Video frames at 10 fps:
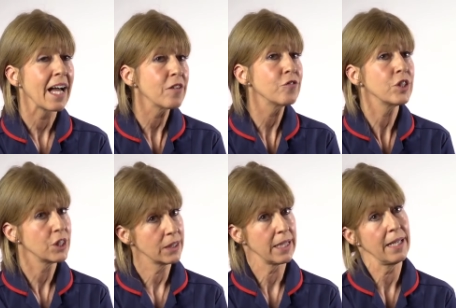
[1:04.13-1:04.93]

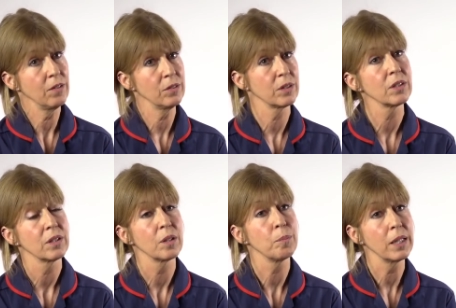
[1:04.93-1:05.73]
averages out
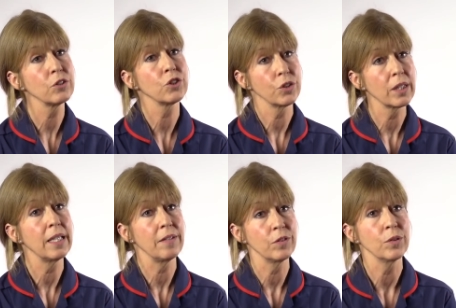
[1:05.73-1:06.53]
the blood sugar
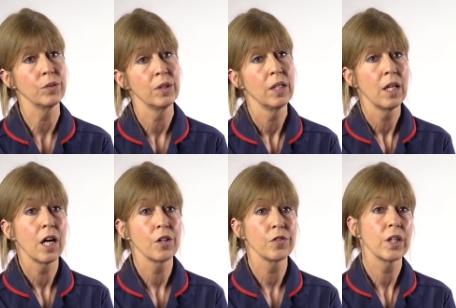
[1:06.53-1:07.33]
level
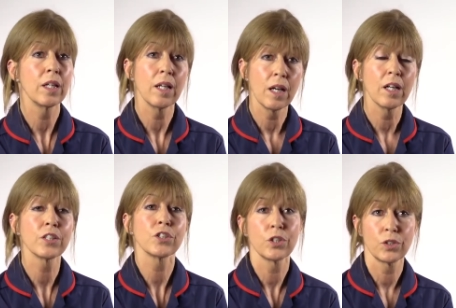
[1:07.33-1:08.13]
over the
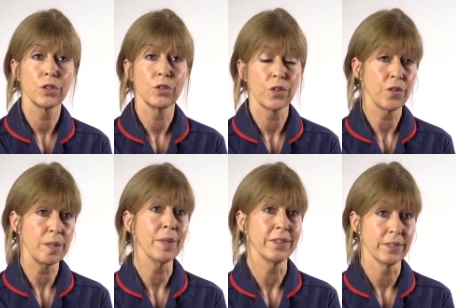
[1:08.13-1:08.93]
last two to three
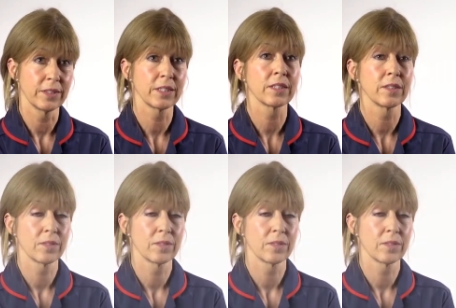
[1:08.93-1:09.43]
months.